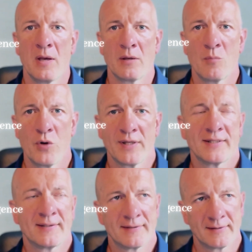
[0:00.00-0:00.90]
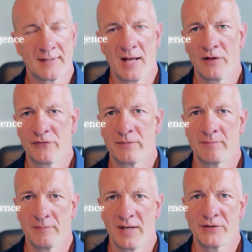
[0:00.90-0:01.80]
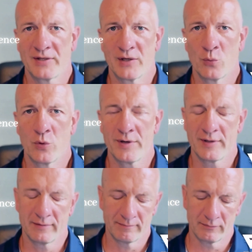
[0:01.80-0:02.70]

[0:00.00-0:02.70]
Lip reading: Morning, it's Niall from Educator Warrior.